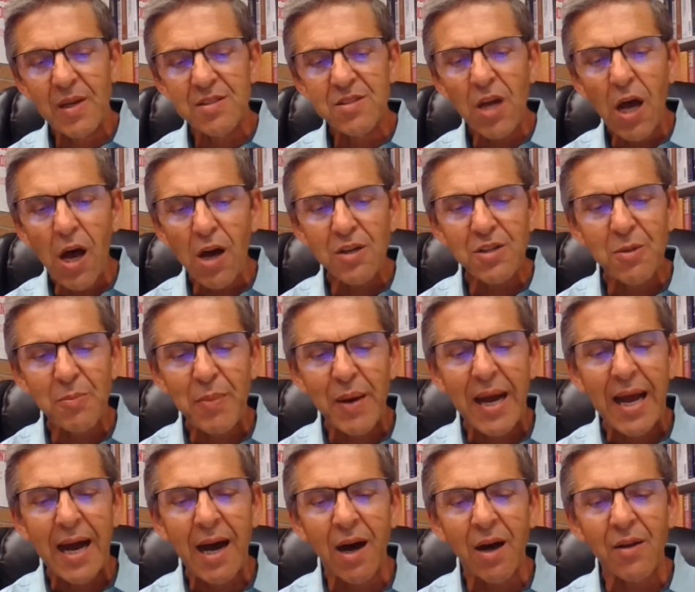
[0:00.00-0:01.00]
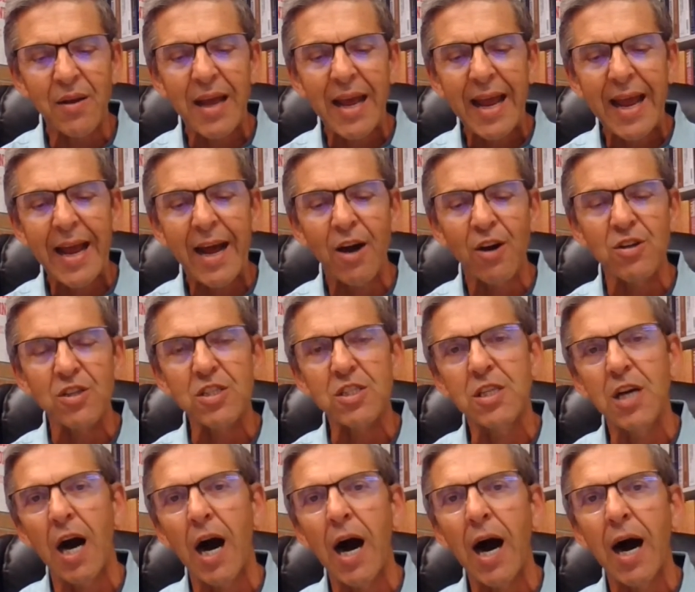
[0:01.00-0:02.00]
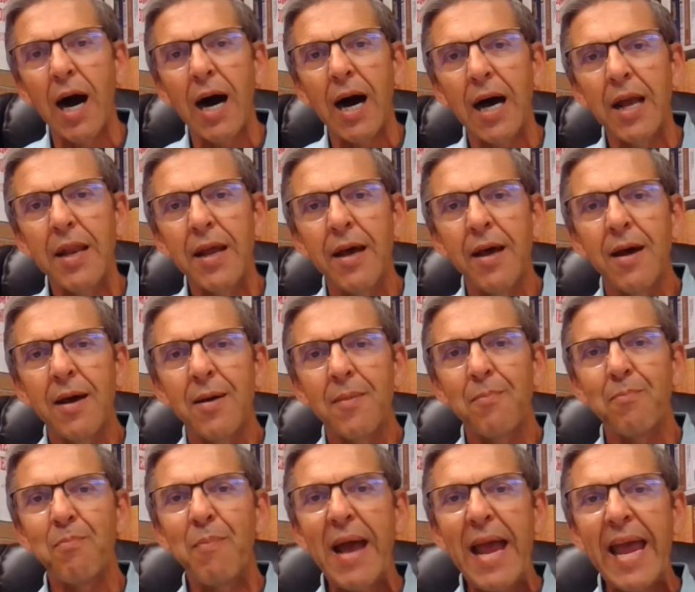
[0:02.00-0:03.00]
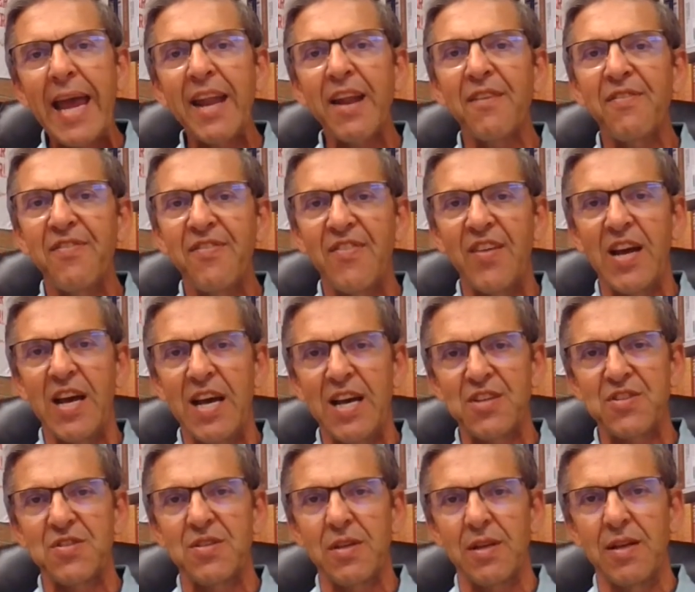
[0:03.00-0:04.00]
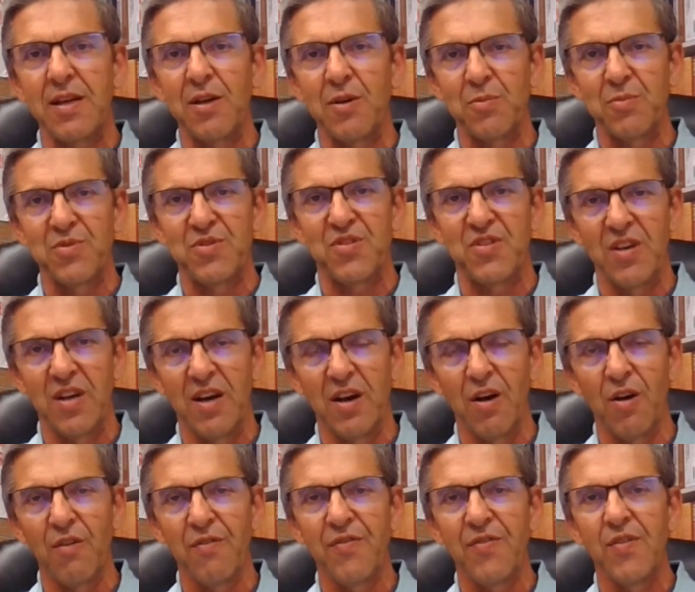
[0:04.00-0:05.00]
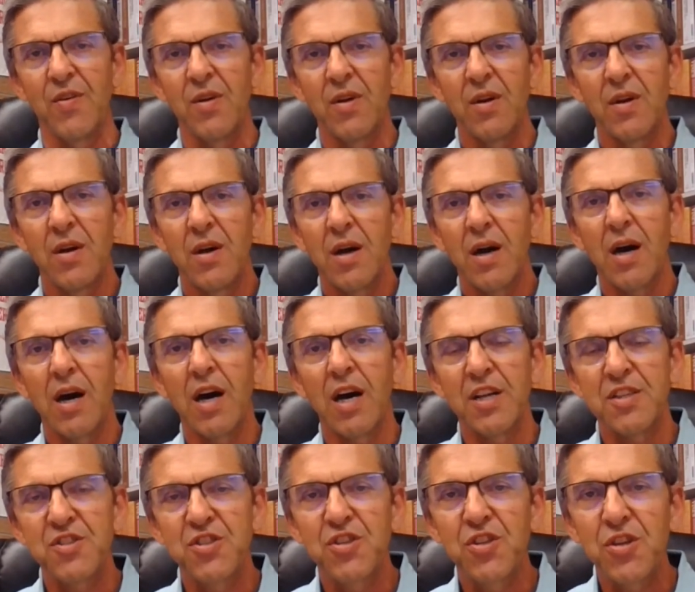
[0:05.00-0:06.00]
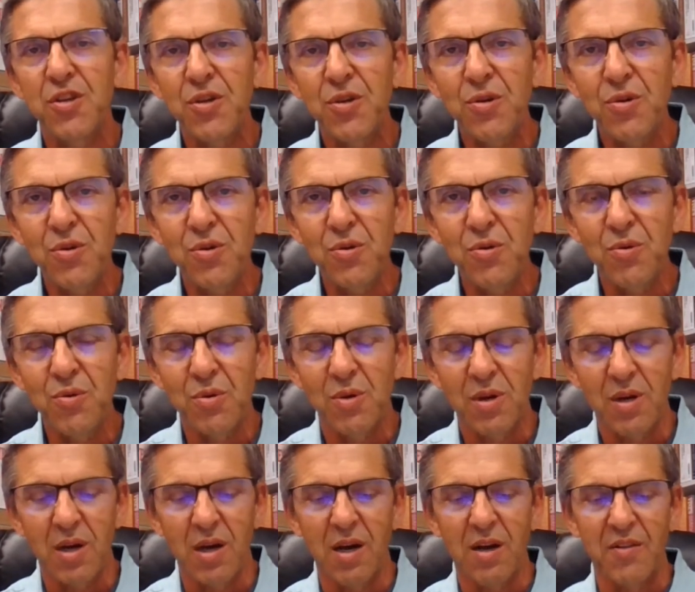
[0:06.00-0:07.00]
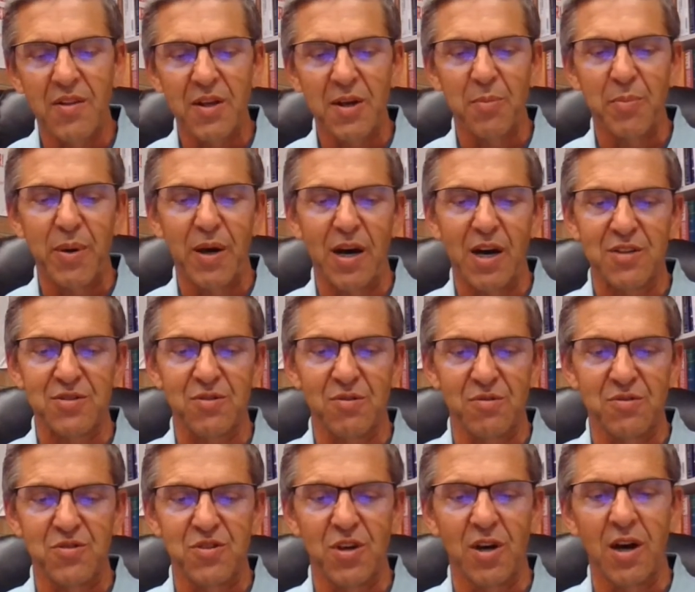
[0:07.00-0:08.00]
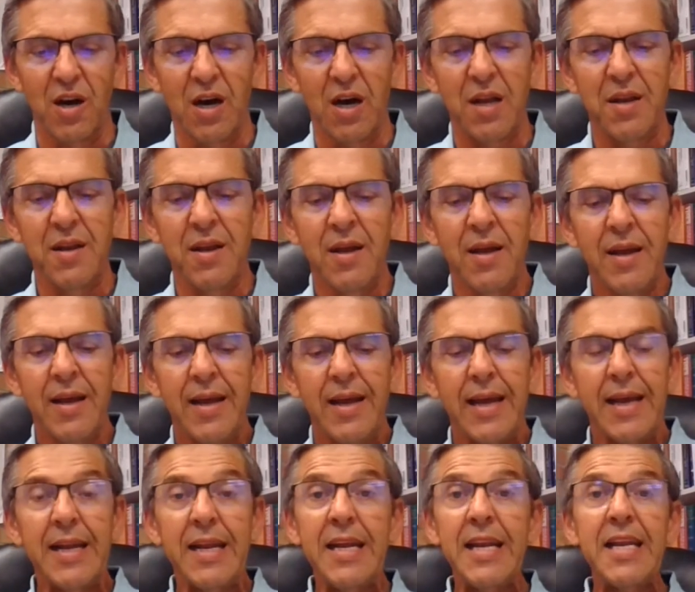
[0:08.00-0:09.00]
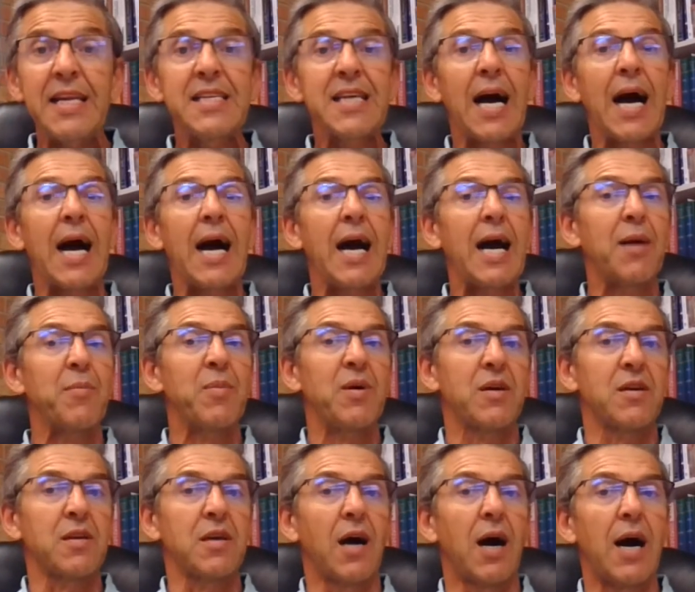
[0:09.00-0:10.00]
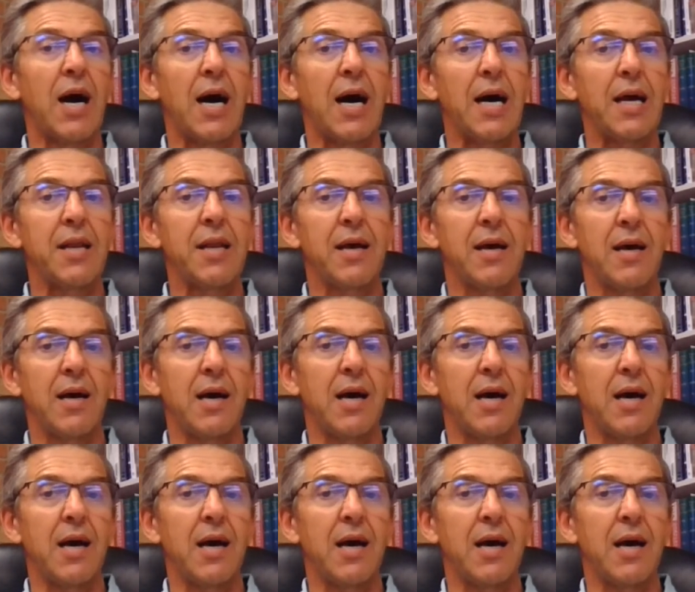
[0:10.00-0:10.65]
talked about how God manifests himself to the Apostle John. And anytime God